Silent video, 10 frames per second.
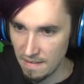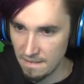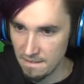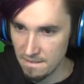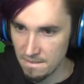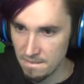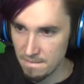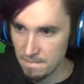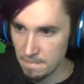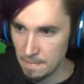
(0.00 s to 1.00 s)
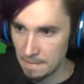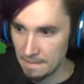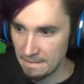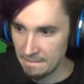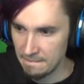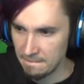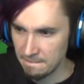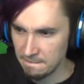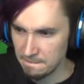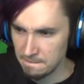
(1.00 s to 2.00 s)

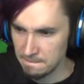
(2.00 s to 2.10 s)
Nobody speaks.